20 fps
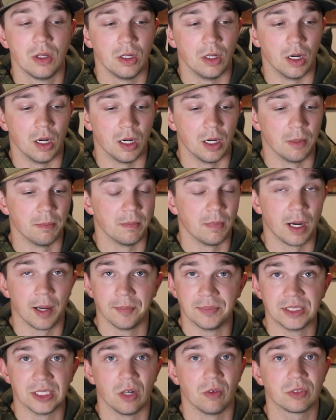
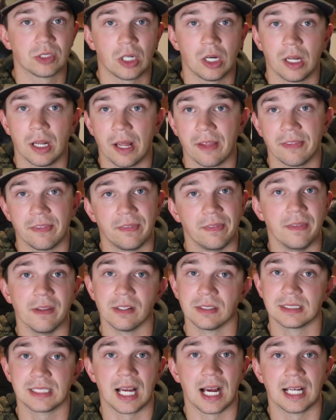I'm self-taught.
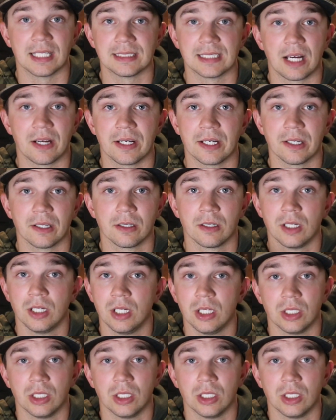There's guys out here